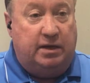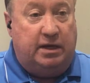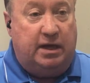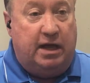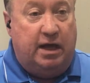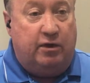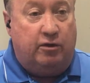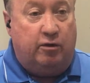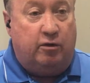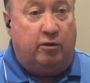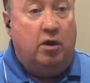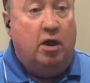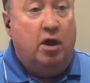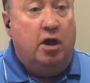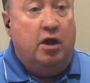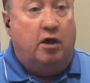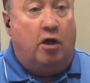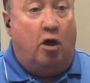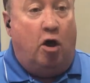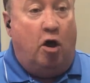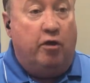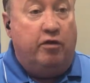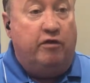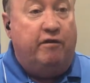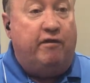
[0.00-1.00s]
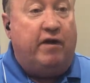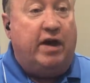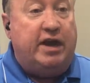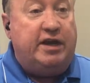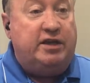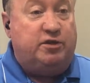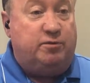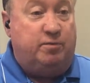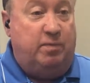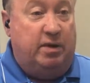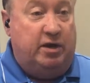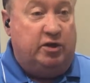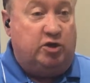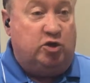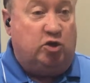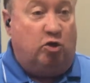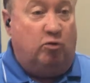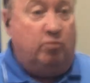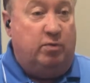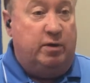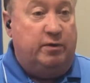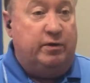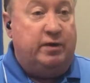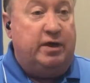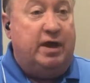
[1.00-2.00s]
together, all the vise beds are
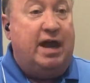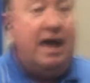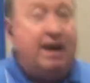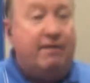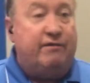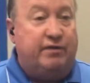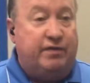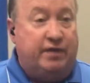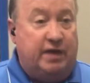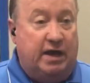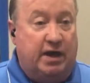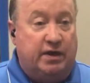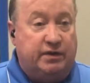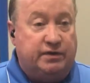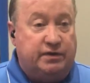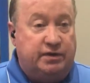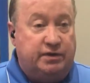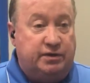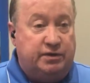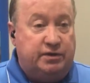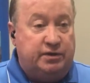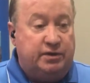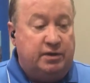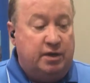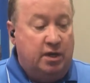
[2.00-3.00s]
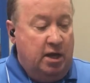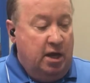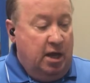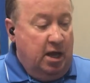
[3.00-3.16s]
going to be within a half a thousandths.